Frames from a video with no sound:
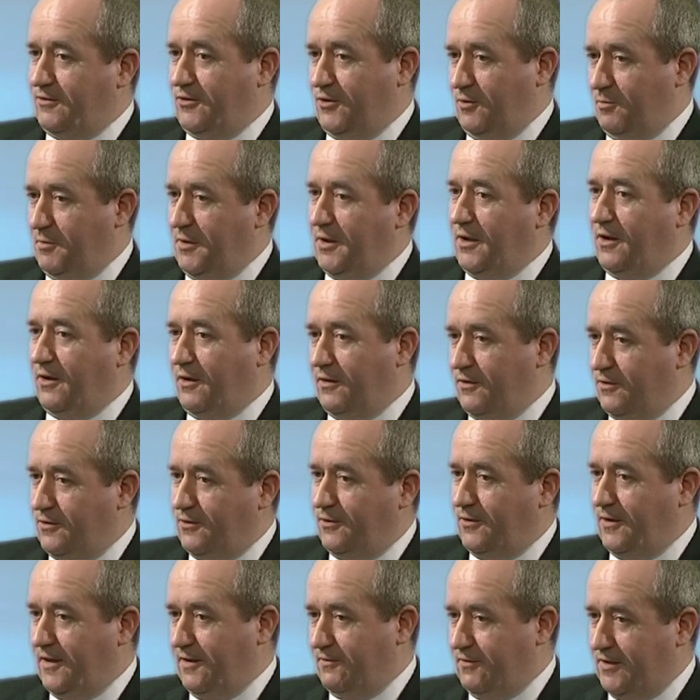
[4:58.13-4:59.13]
should be gone
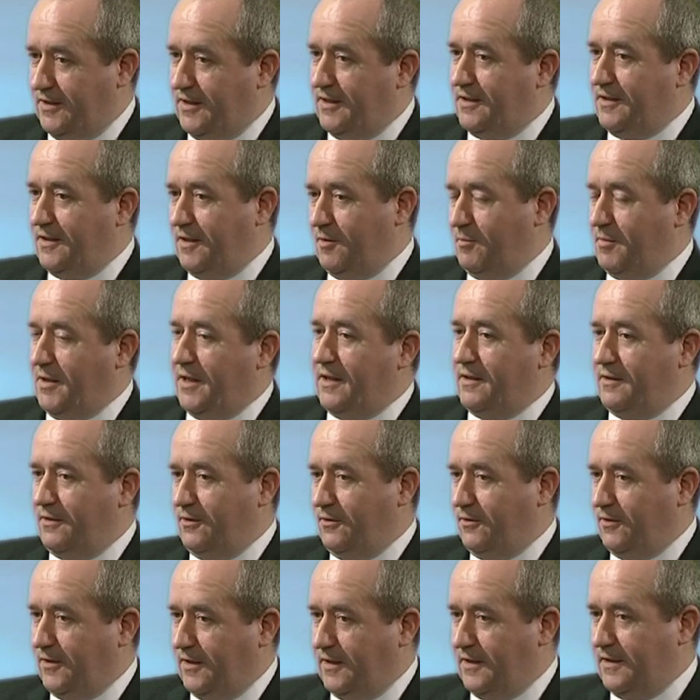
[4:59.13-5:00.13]
through in every detail by the
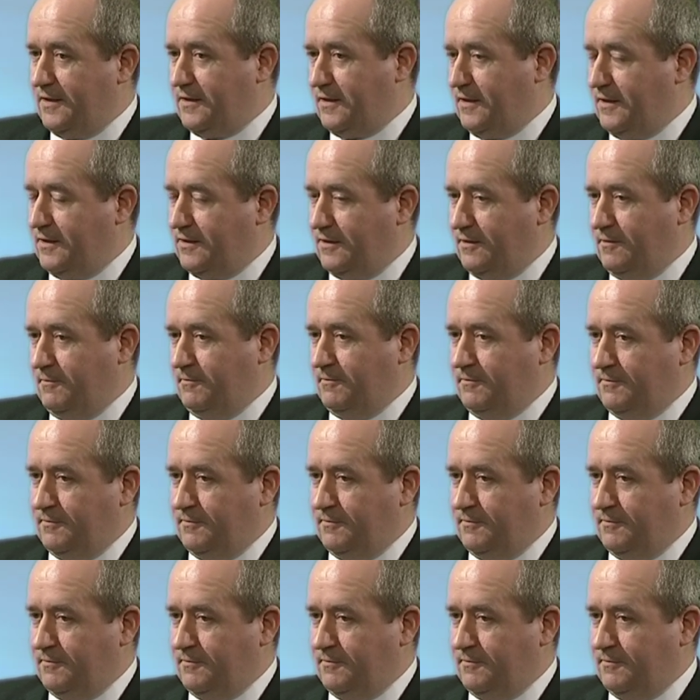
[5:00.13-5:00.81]
organisation.